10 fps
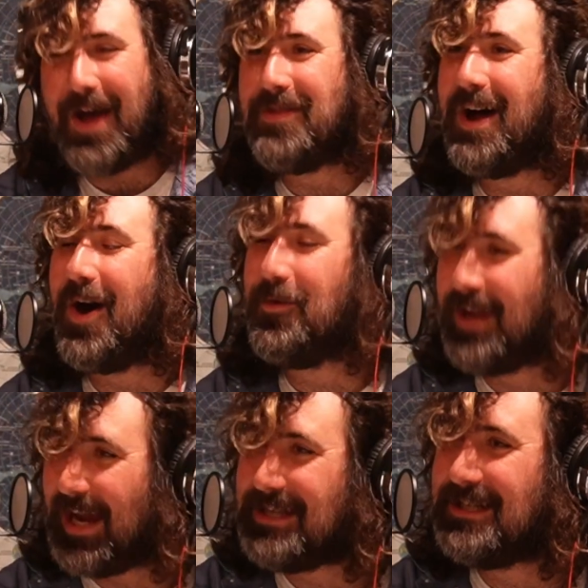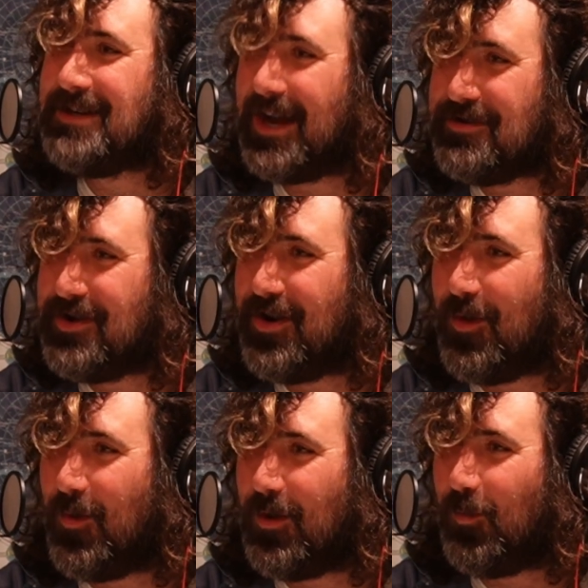Okay, I did not
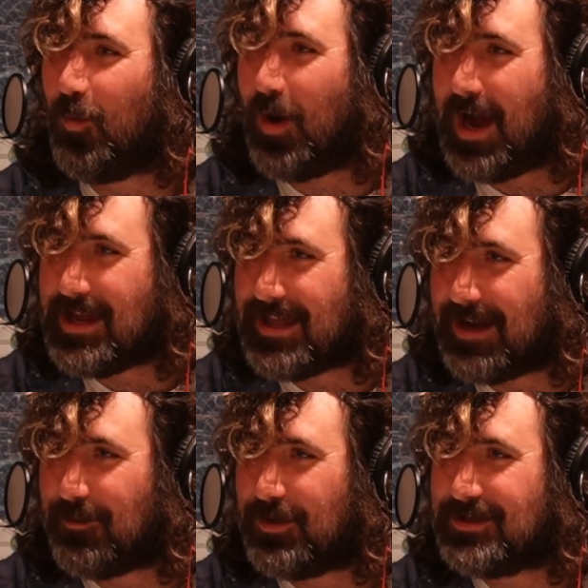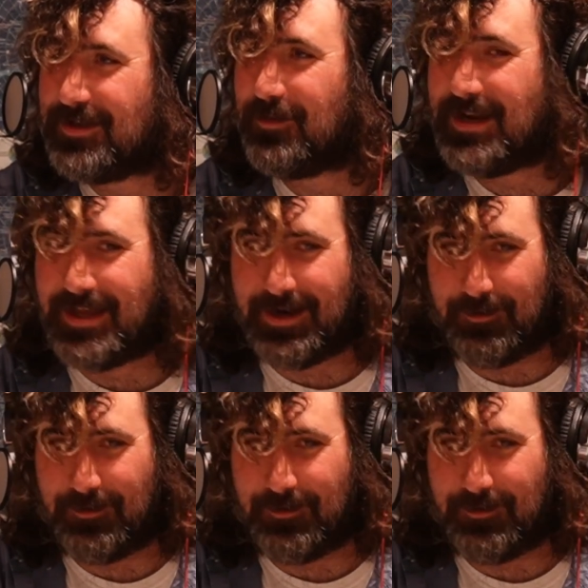know why that was the way that it was.